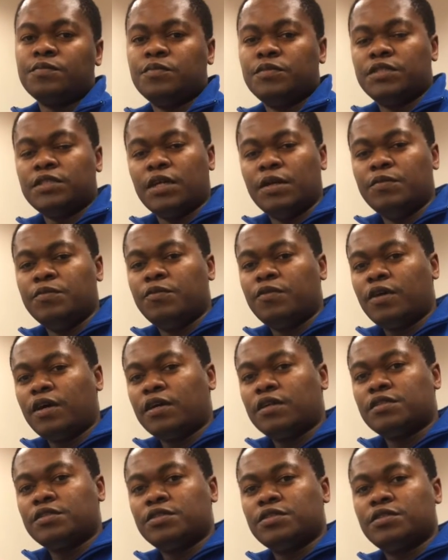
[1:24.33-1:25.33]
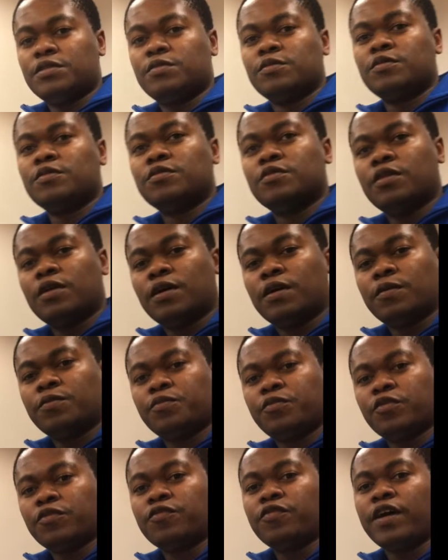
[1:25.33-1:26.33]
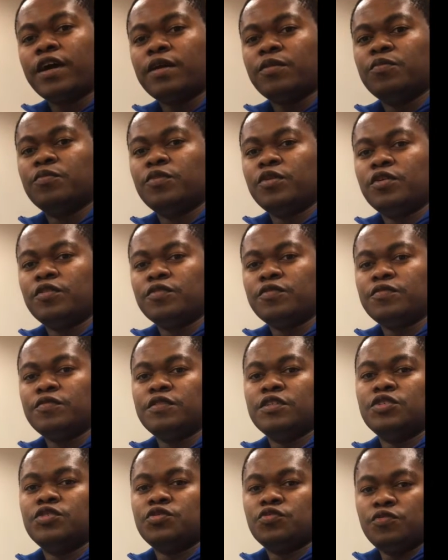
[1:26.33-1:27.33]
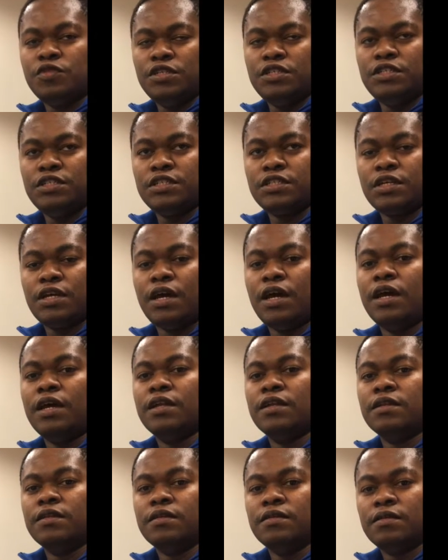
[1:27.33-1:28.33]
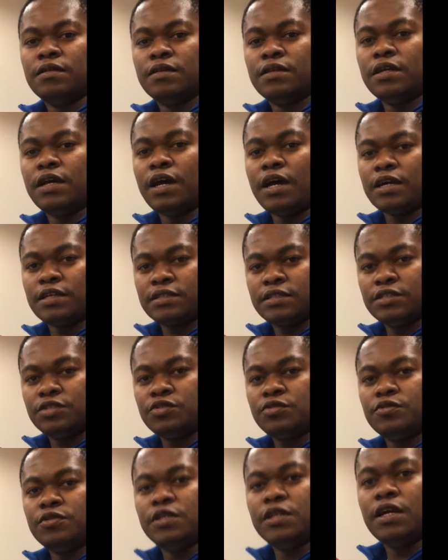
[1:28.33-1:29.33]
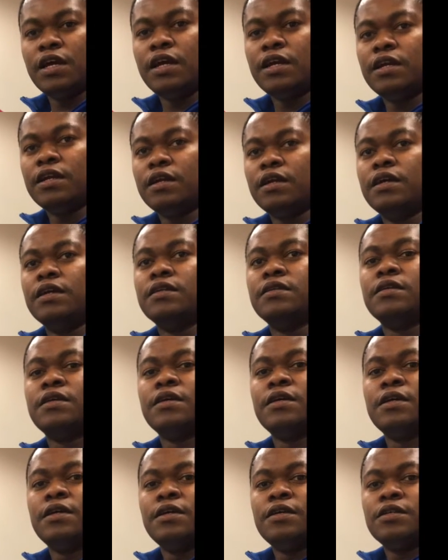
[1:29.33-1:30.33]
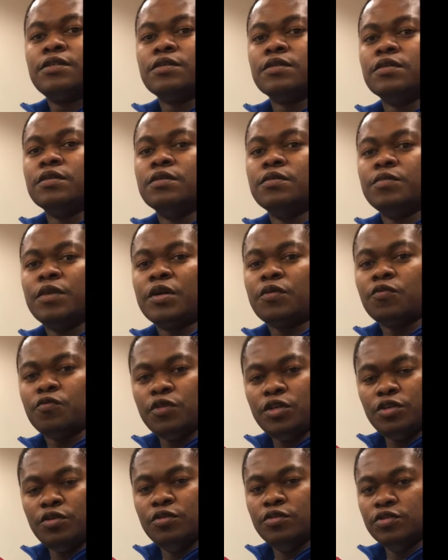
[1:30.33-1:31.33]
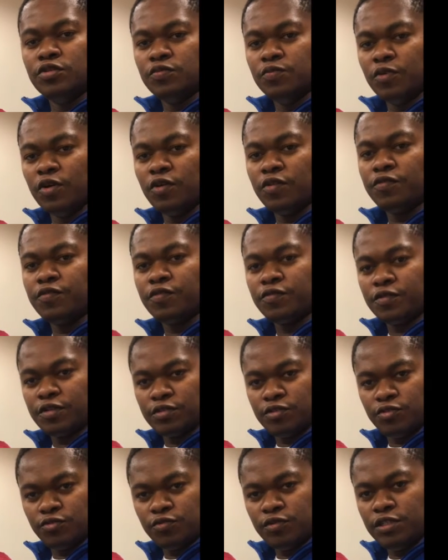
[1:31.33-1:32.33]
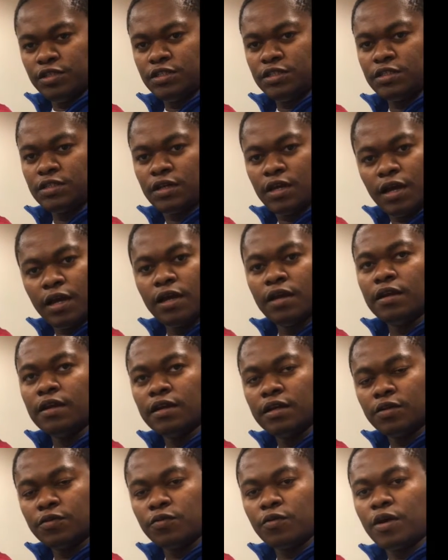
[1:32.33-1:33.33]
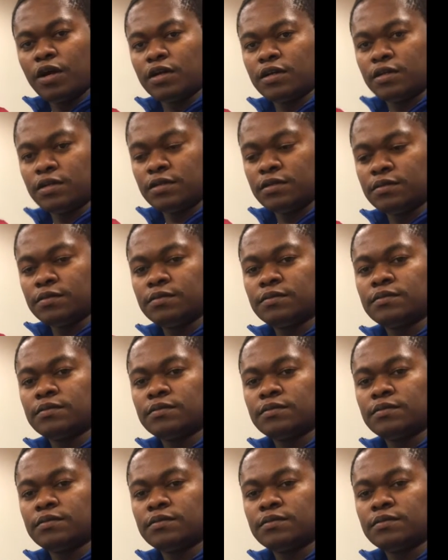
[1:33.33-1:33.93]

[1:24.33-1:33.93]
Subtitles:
Some routers provide both the switch and the access to the internet. So, but we use both the switch and a router.